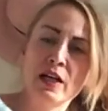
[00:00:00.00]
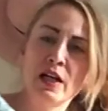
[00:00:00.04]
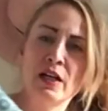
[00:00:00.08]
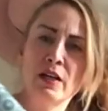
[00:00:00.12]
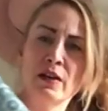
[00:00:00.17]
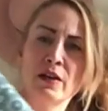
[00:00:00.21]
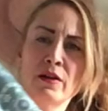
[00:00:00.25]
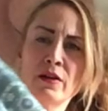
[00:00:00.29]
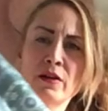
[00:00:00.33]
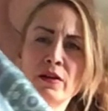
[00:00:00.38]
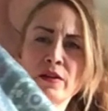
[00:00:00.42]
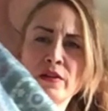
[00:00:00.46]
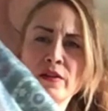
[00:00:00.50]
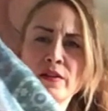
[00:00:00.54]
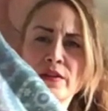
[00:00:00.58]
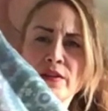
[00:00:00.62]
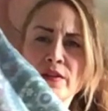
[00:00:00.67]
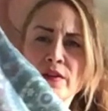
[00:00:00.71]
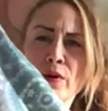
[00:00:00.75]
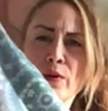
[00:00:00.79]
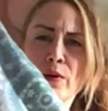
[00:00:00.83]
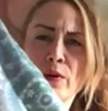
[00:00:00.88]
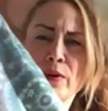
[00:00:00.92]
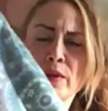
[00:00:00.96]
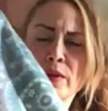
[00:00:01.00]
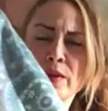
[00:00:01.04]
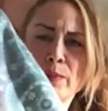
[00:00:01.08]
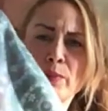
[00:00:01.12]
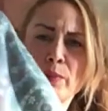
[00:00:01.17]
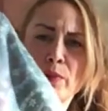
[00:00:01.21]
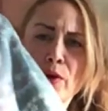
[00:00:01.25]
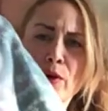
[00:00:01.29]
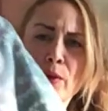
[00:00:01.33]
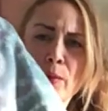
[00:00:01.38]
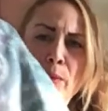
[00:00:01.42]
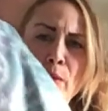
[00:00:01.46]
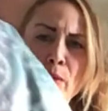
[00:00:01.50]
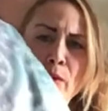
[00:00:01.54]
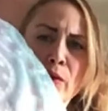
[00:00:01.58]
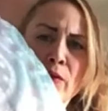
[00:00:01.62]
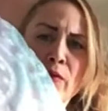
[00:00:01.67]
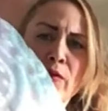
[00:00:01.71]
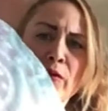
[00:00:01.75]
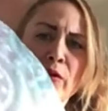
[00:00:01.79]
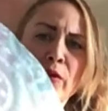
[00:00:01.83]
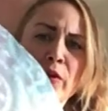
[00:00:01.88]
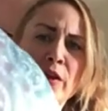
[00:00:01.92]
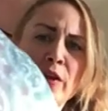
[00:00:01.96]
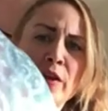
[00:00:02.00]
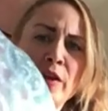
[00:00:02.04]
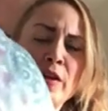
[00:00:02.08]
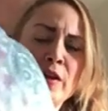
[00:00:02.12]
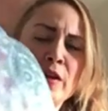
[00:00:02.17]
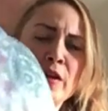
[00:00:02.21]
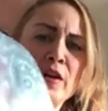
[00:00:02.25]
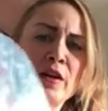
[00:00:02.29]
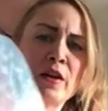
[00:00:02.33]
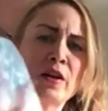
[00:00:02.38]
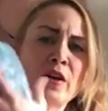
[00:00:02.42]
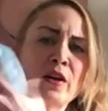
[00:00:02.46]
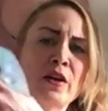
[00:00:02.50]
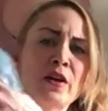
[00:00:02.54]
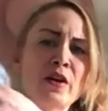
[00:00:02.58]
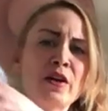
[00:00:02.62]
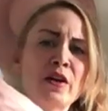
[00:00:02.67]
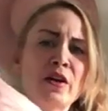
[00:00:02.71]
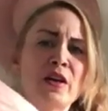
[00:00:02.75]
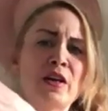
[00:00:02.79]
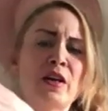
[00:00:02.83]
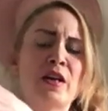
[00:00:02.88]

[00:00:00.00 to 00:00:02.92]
colors. So it's purple over here